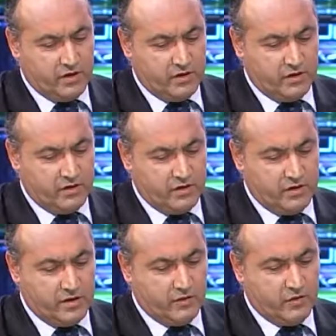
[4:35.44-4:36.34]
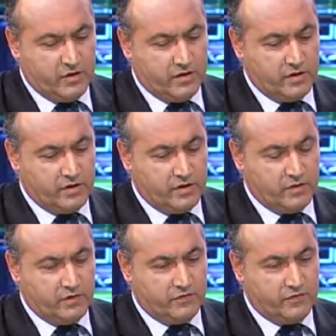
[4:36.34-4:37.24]

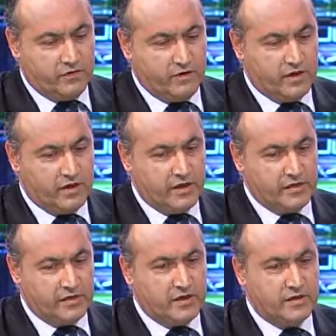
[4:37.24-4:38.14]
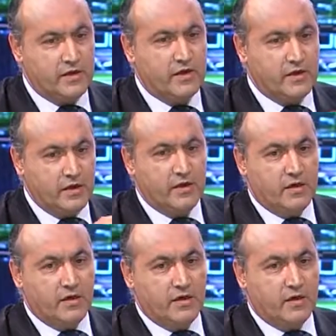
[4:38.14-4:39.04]
our foreign clients, that
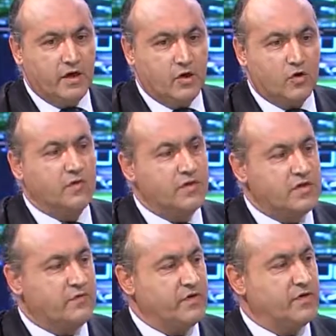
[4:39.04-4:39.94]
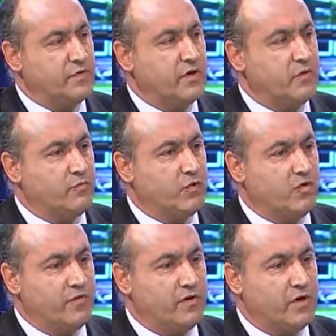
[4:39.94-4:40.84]
a lot of the service we
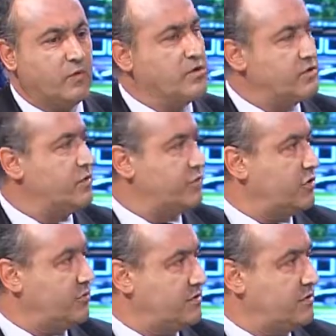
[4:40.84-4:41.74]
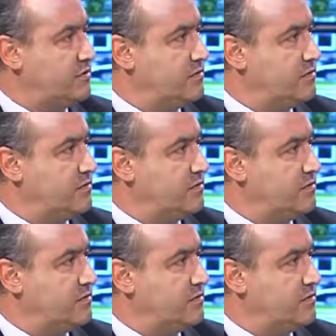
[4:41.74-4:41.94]
offer are one-stop shops.